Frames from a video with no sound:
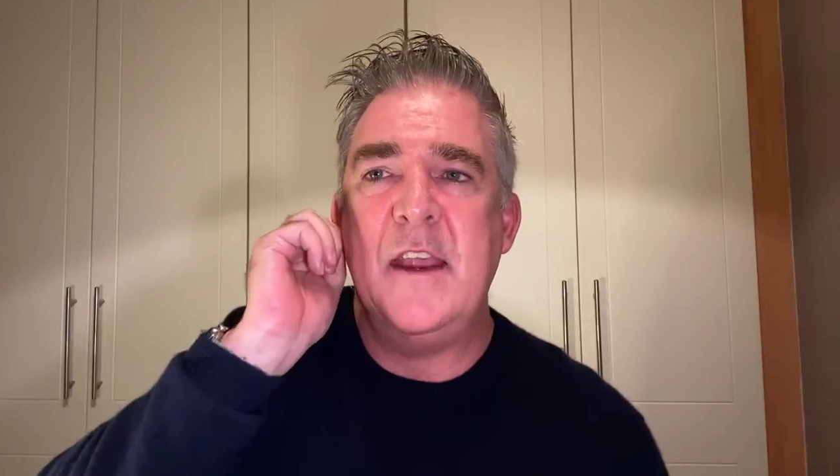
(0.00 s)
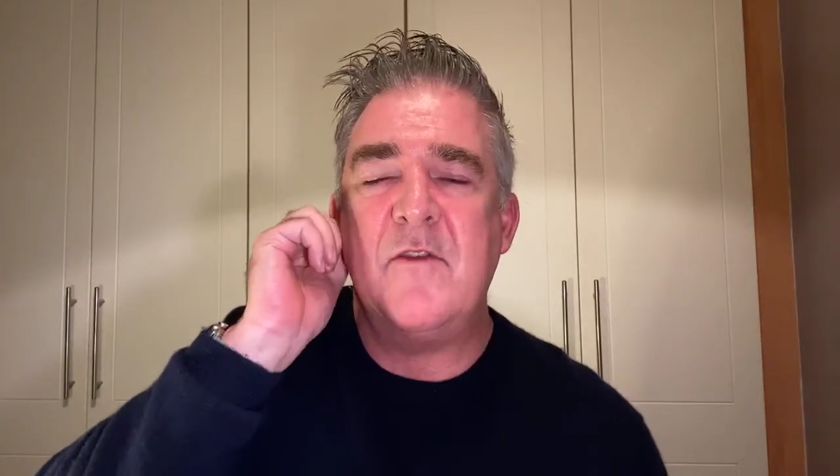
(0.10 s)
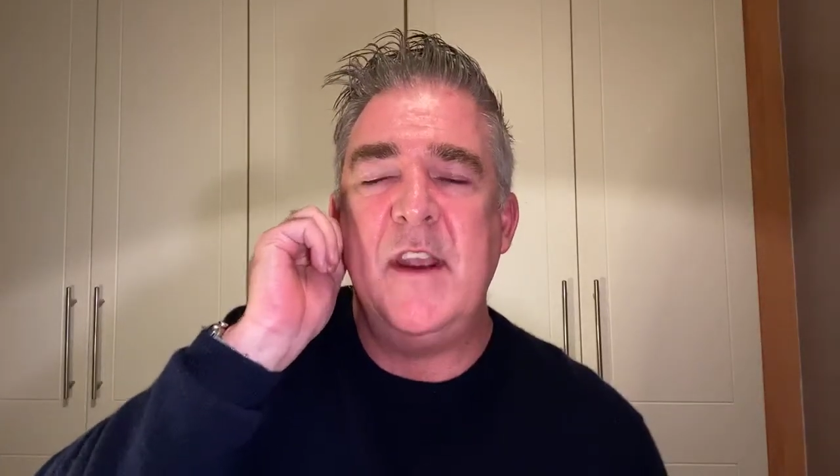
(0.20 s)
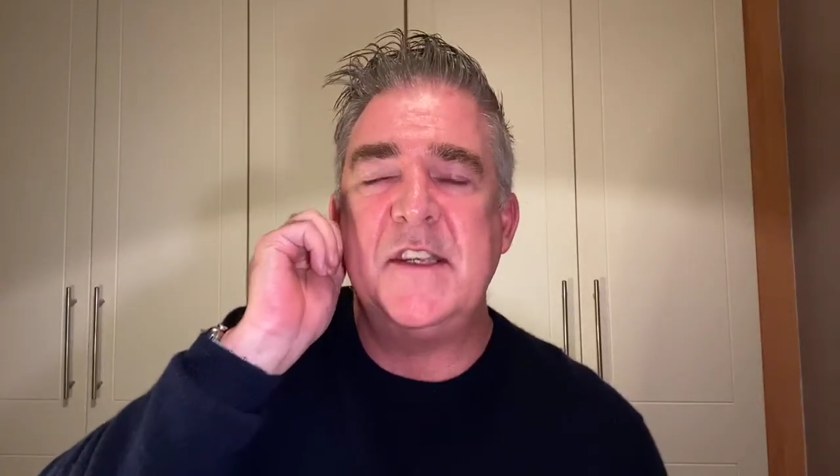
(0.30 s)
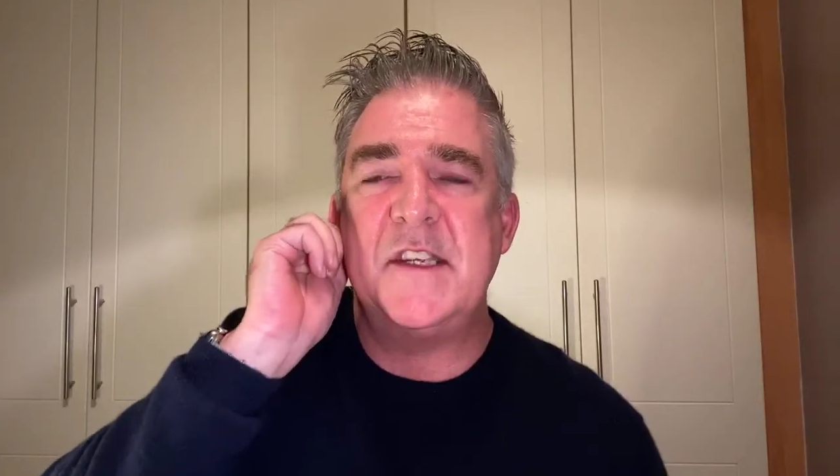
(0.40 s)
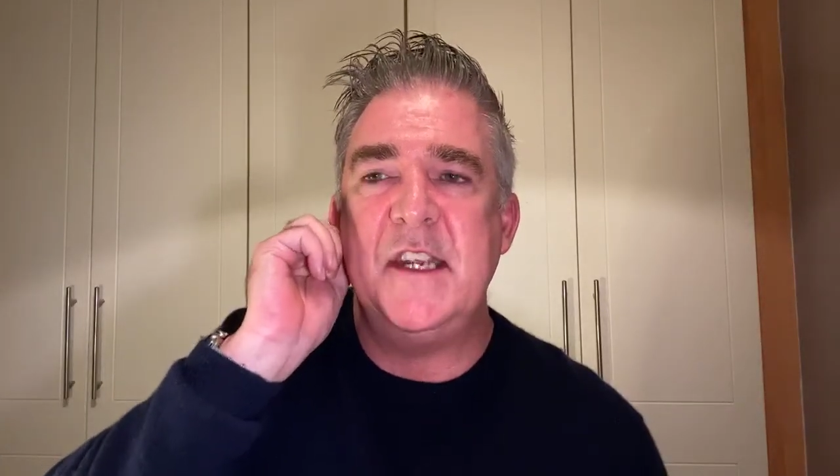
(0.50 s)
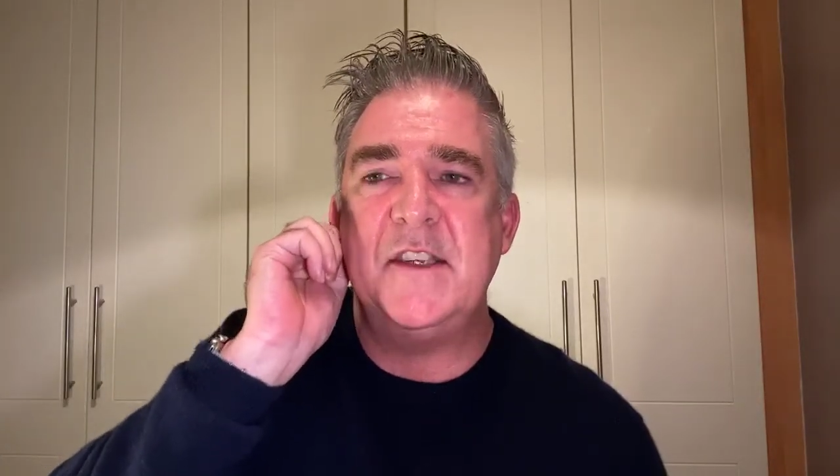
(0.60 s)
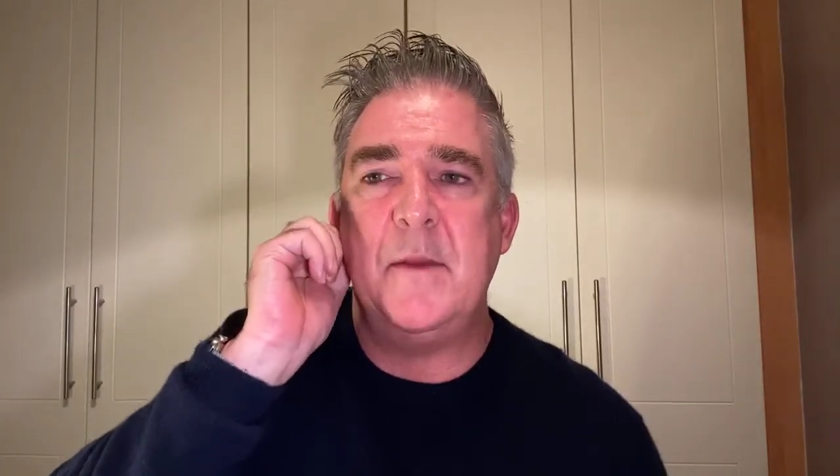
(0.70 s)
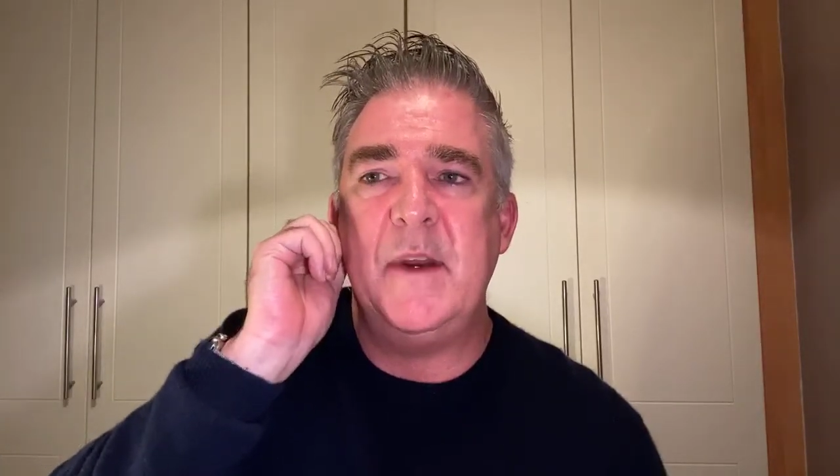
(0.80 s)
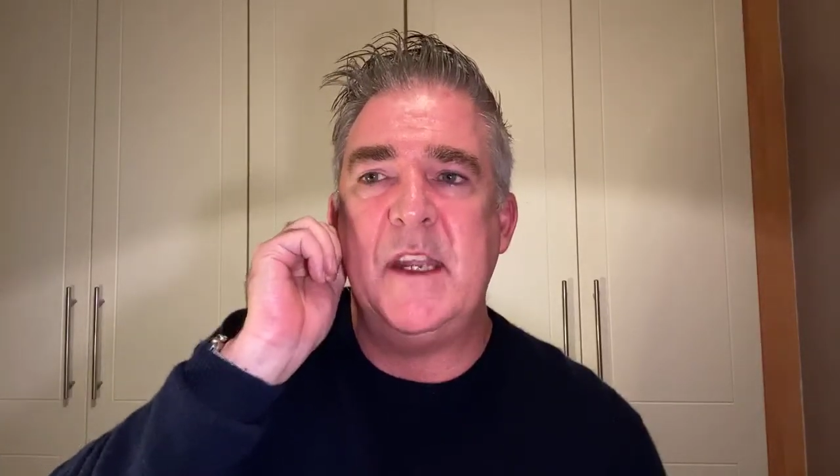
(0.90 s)
Great to see
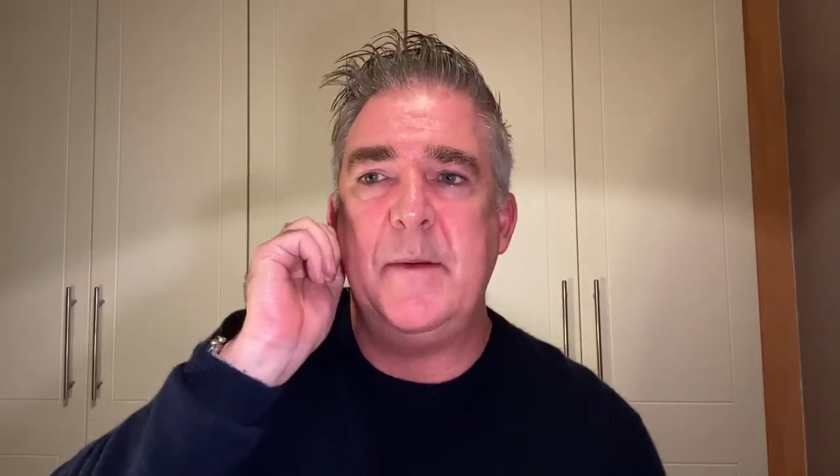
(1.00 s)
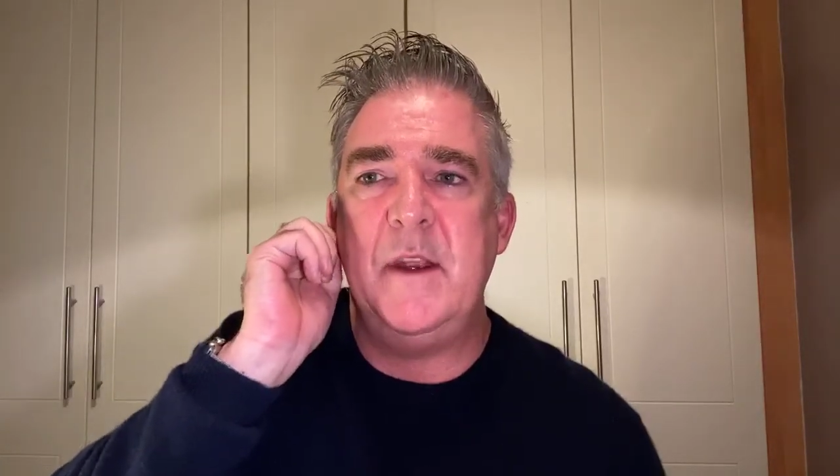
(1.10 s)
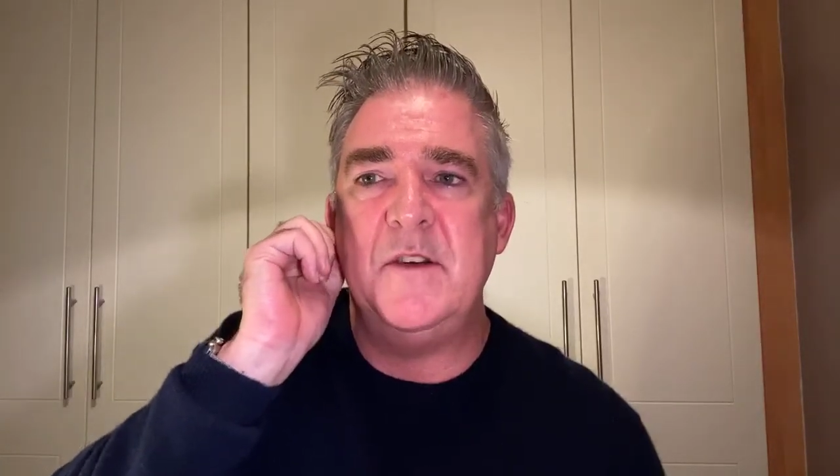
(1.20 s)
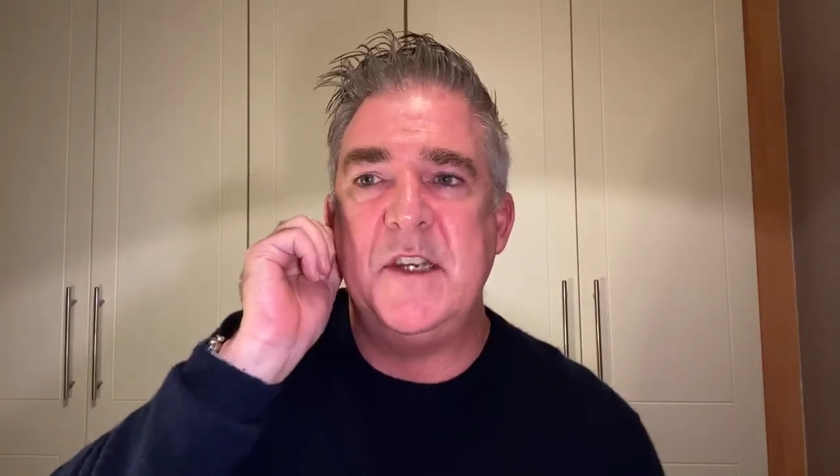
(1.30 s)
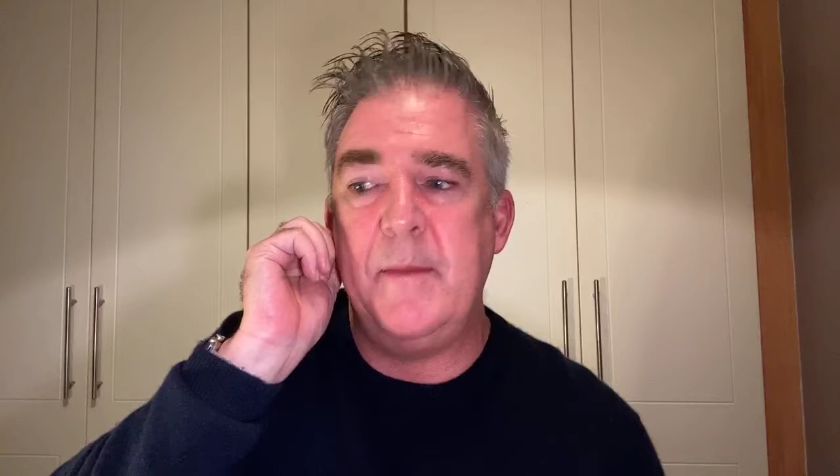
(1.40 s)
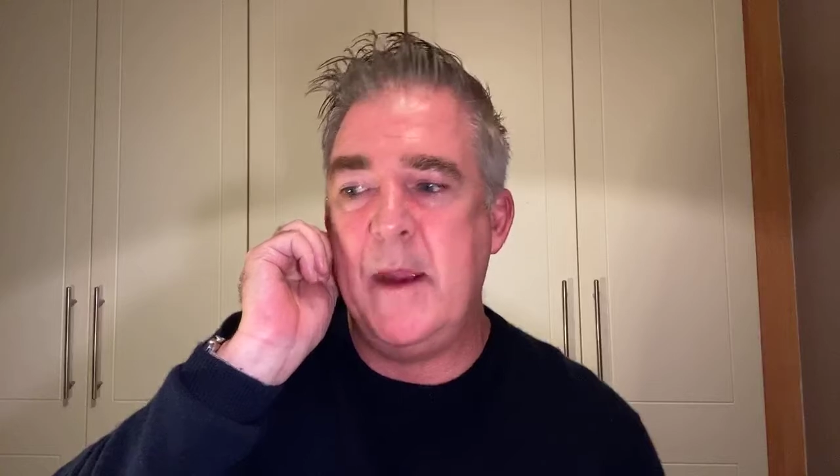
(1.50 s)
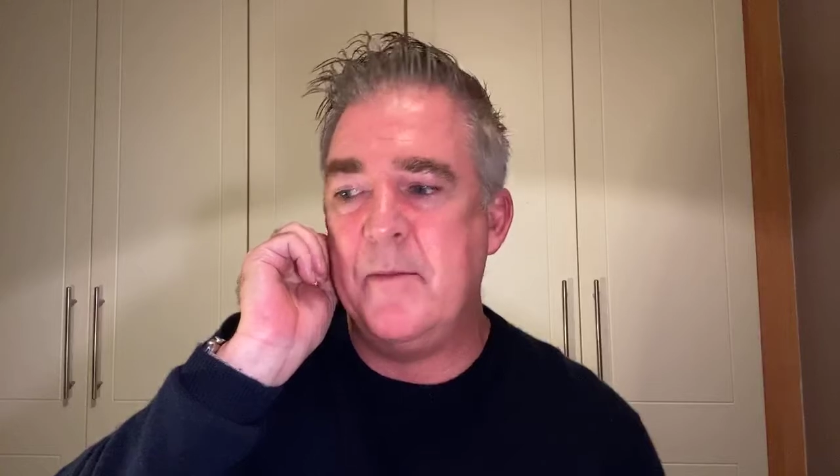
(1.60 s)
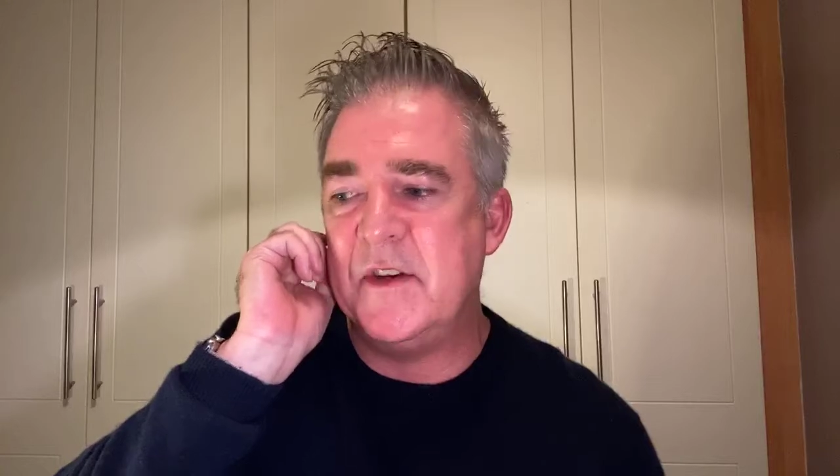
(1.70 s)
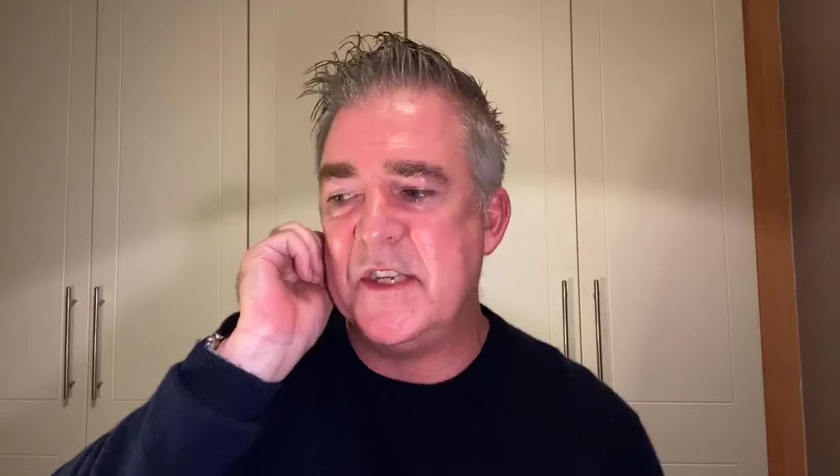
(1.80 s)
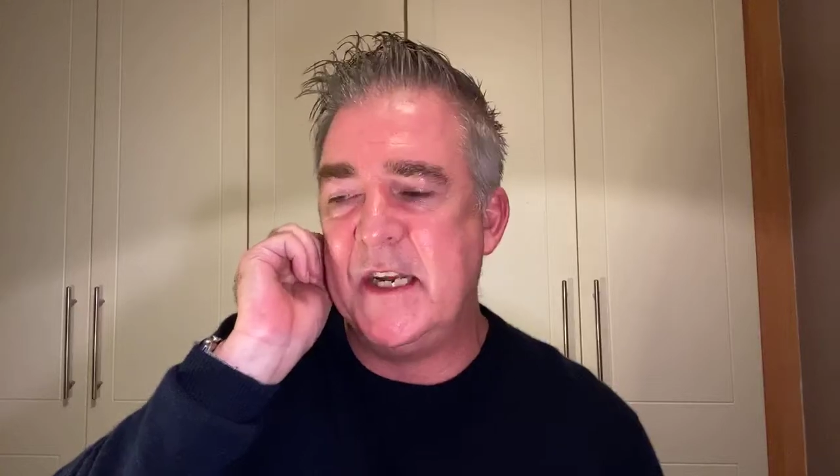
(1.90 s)
so many community members.